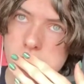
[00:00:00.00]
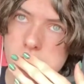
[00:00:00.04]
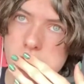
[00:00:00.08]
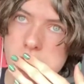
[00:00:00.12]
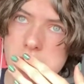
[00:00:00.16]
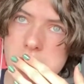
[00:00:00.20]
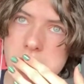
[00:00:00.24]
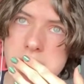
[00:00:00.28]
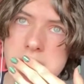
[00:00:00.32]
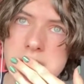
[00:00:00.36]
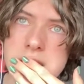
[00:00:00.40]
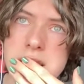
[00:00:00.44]

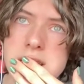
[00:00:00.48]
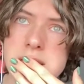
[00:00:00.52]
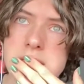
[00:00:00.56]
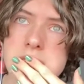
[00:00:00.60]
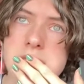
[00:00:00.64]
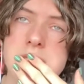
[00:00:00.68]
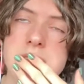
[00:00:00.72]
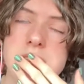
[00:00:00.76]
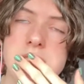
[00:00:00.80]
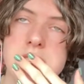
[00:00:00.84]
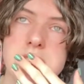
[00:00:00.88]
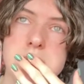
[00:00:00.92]
I guess it
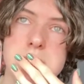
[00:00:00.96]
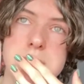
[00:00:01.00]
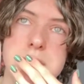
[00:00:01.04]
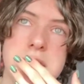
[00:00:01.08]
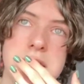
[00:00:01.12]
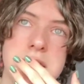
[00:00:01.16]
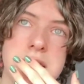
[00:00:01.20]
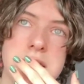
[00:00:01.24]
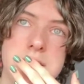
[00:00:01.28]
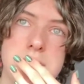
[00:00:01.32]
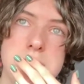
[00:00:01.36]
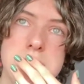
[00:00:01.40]
have just
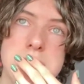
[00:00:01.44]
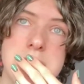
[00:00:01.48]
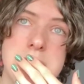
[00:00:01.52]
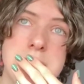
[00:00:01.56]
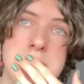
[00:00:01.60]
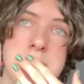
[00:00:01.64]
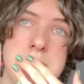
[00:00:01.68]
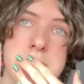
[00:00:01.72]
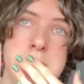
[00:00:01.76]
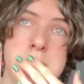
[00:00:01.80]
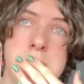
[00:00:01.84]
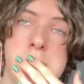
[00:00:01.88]
kind of
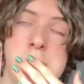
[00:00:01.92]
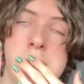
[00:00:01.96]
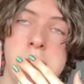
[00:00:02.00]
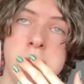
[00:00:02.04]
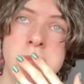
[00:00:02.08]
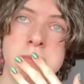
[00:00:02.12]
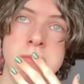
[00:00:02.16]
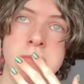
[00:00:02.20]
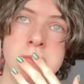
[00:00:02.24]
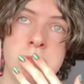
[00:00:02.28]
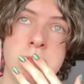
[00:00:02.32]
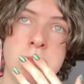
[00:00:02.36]
became
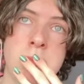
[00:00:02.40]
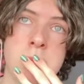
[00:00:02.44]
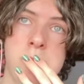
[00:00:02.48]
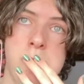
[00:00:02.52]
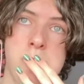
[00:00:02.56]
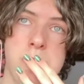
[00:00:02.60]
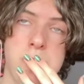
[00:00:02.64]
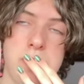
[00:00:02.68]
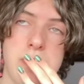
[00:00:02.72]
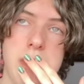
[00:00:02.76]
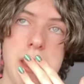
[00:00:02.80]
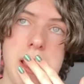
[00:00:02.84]

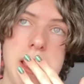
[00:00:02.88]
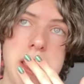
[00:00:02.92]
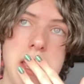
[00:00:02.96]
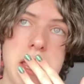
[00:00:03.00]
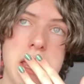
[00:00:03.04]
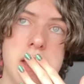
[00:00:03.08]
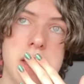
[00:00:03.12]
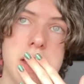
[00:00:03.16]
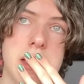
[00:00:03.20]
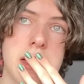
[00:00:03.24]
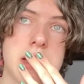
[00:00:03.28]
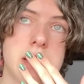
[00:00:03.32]
a
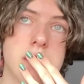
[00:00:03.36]
like